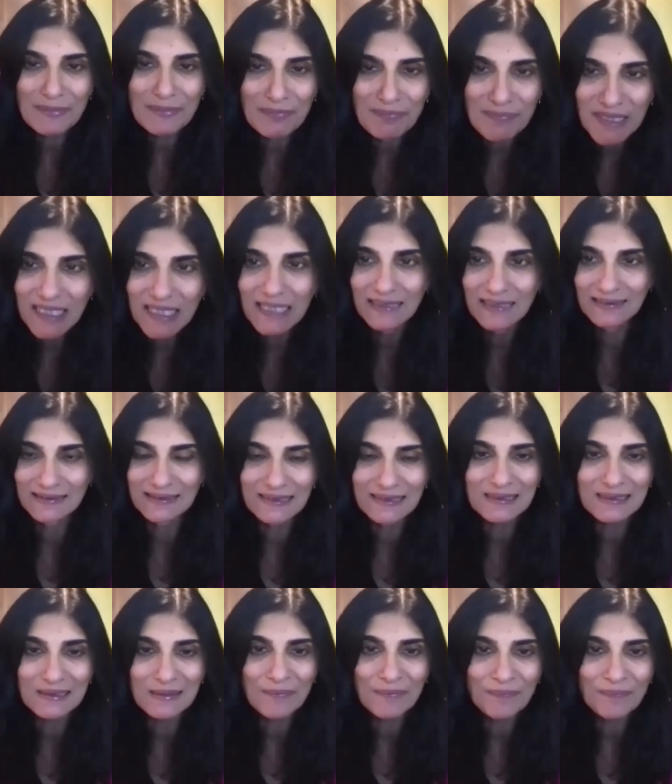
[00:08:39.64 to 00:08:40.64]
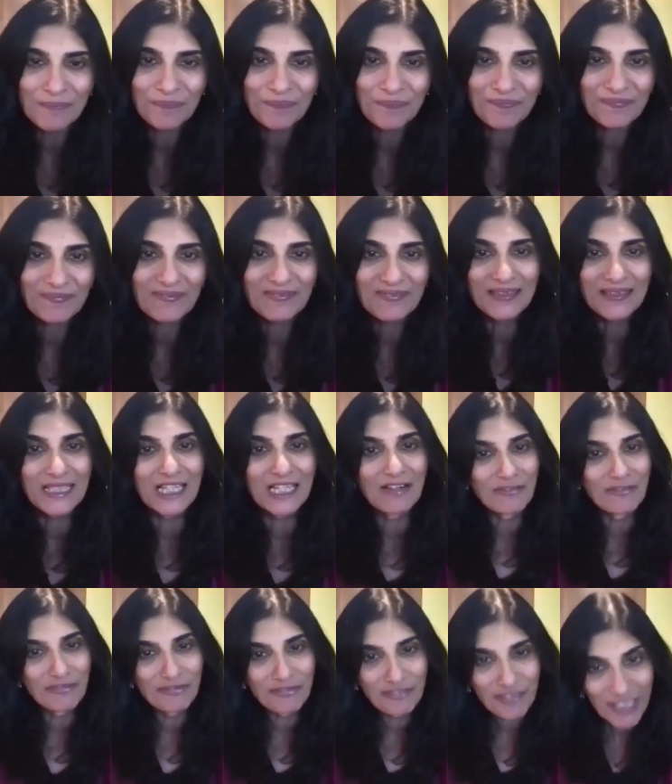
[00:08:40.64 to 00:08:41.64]
means the
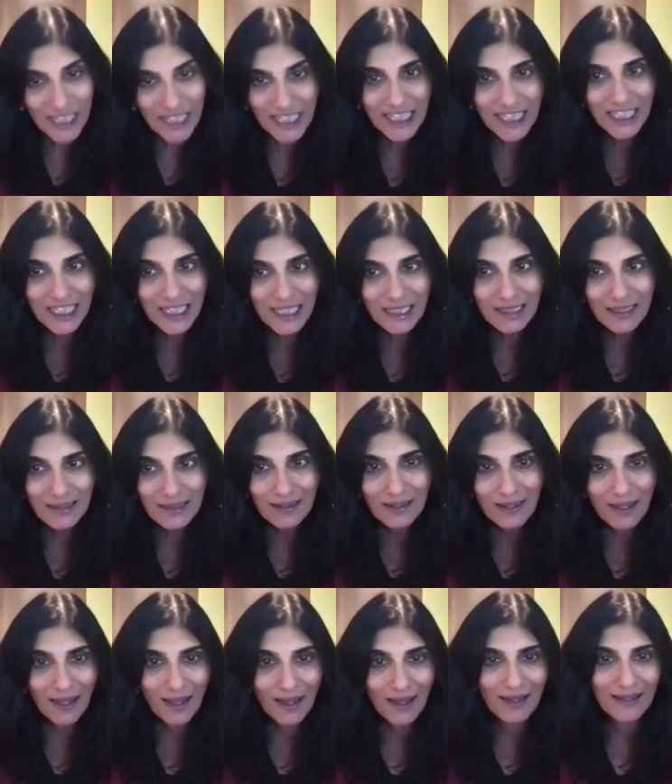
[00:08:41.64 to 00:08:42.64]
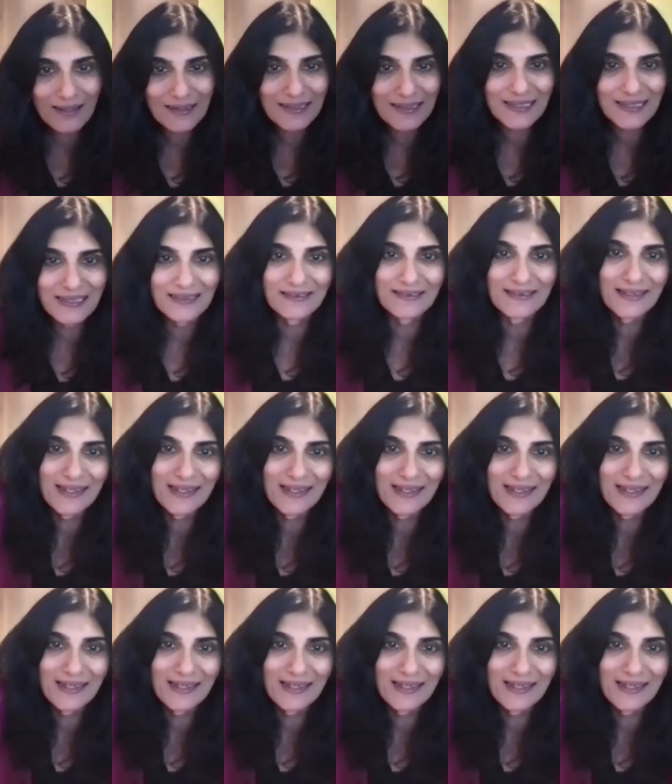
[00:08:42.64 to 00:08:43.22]
feet are in the